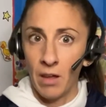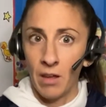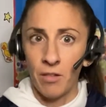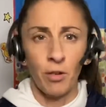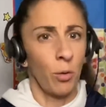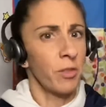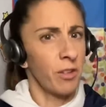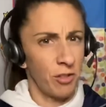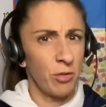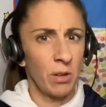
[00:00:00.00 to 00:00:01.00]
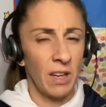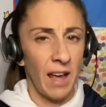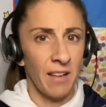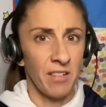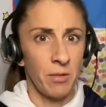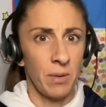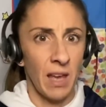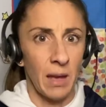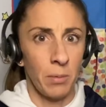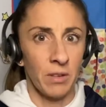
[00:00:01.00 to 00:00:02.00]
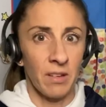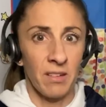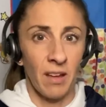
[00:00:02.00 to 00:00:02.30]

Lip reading: So the student has to be able to